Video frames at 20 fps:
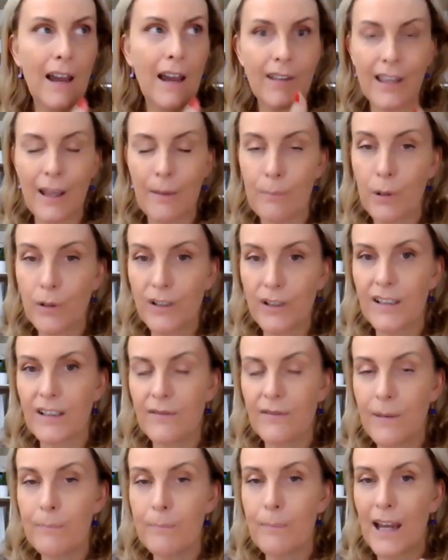about having that
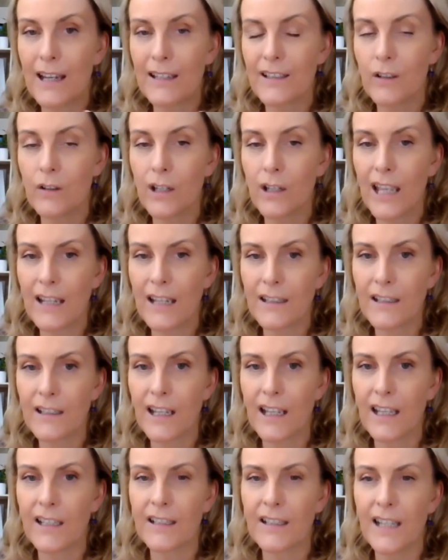positive impact on
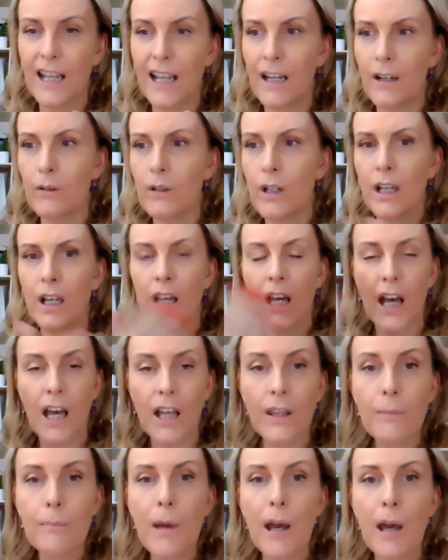candidates. Now,
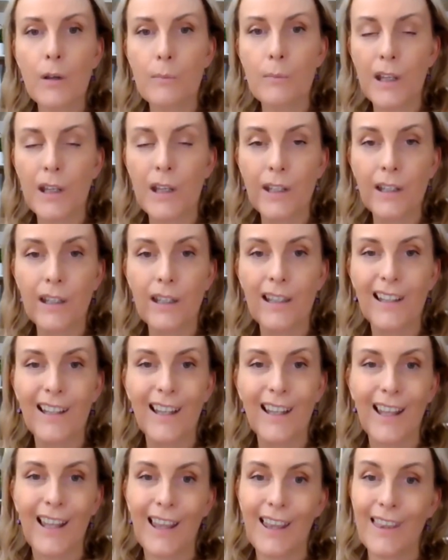at the moment,
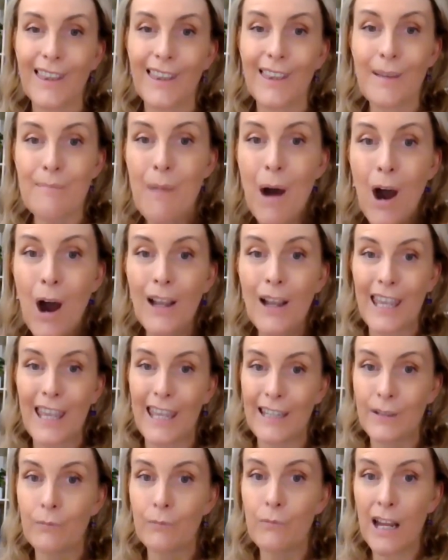the
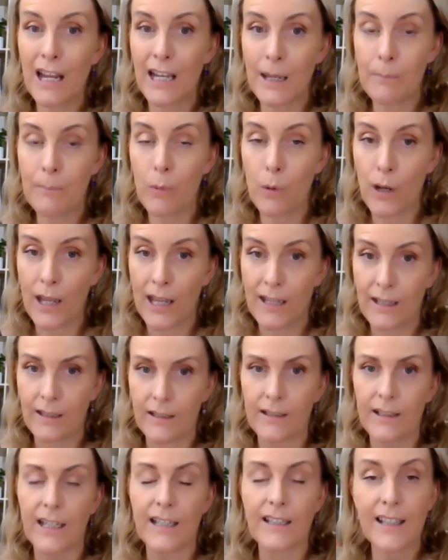market is really
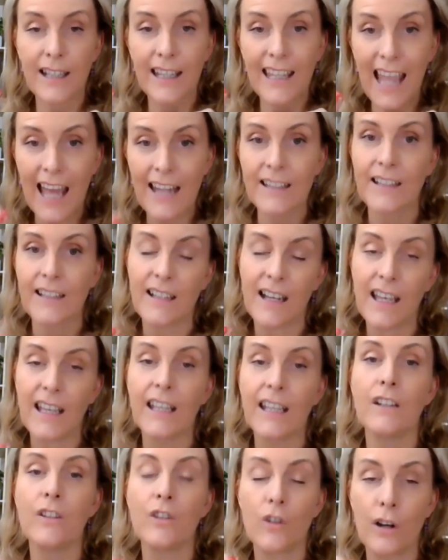buoyant. It's a
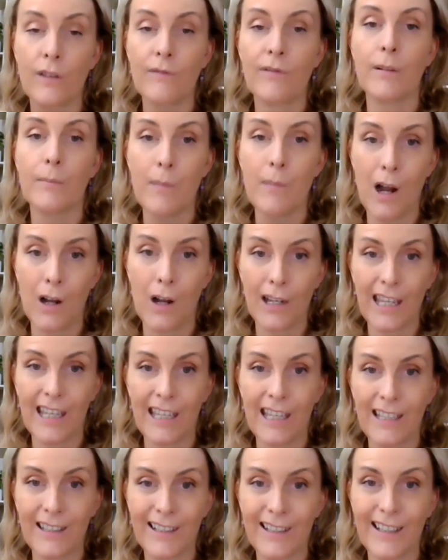candidate driven
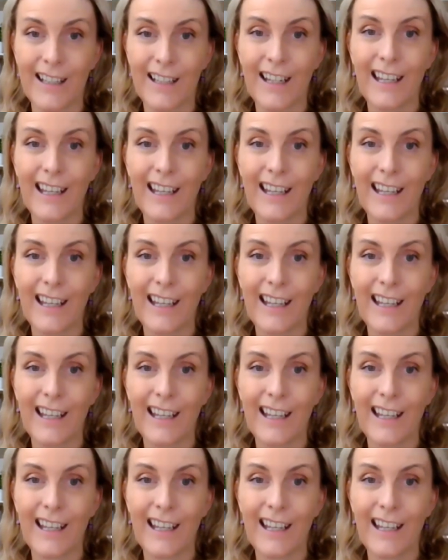market.